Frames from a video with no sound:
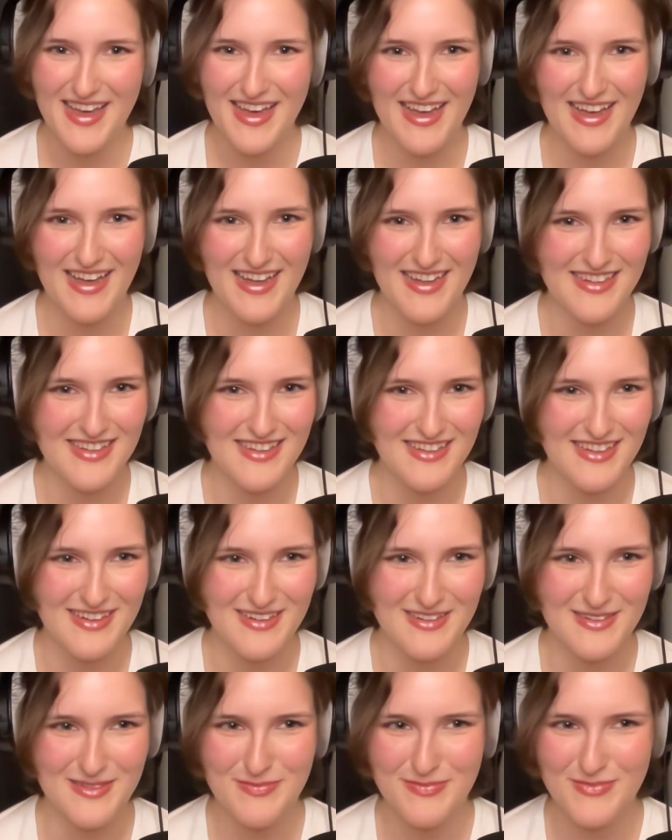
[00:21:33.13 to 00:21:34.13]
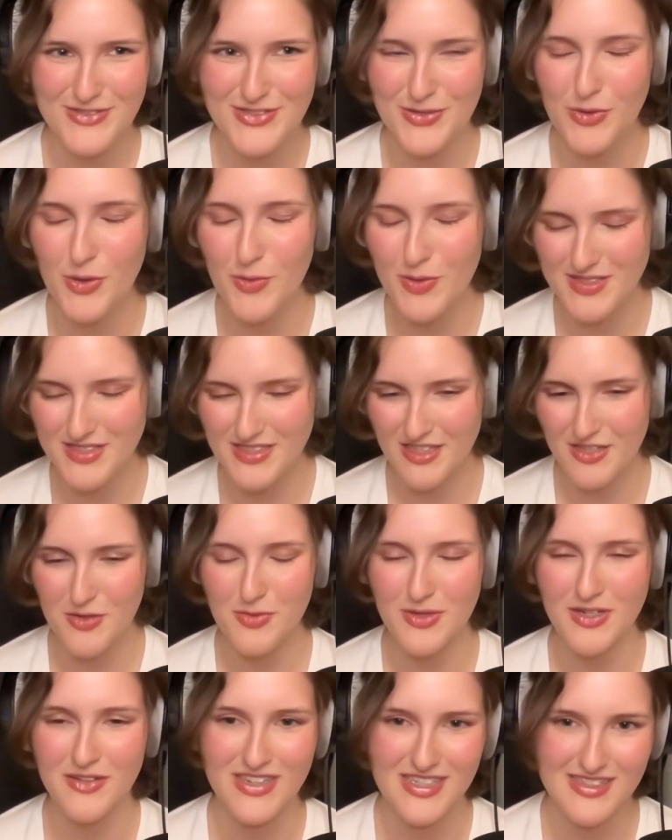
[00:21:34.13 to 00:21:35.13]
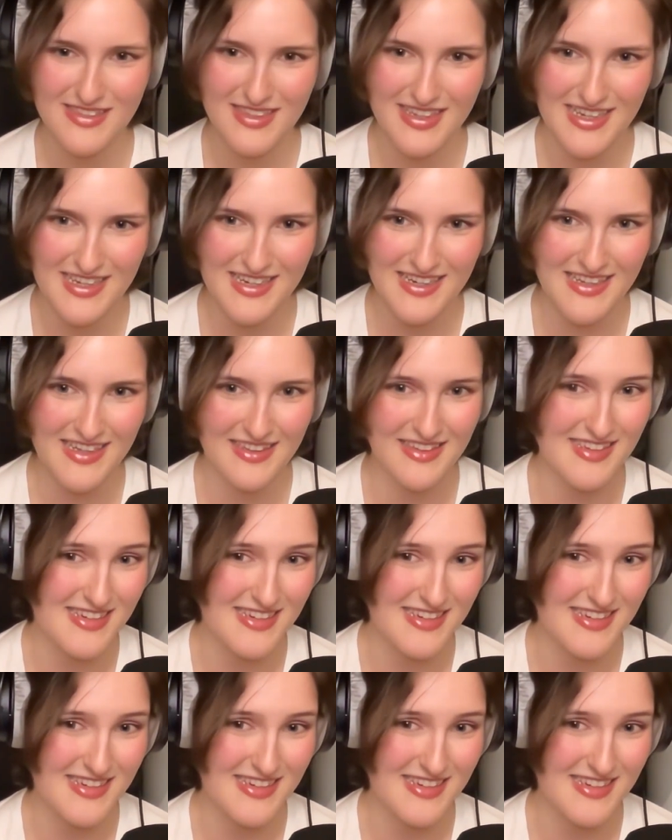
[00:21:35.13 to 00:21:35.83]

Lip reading: And so what was it that you were investigating at the